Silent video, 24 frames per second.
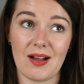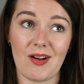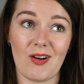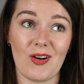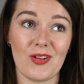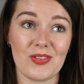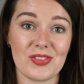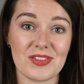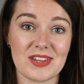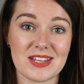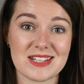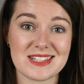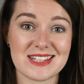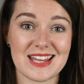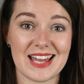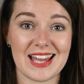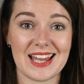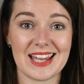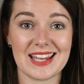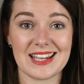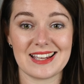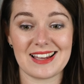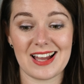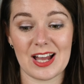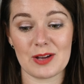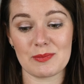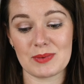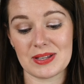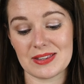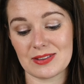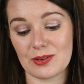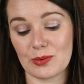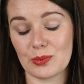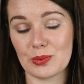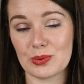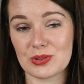On the day, I mean
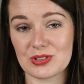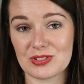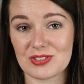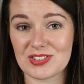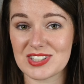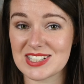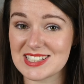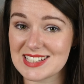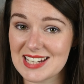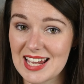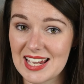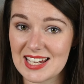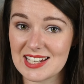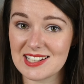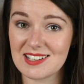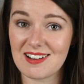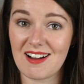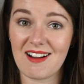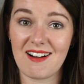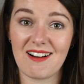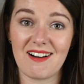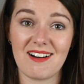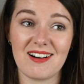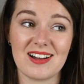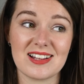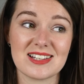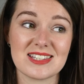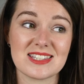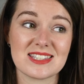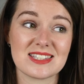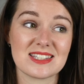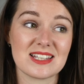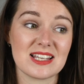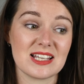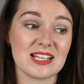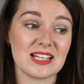the order of the day
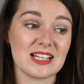cards,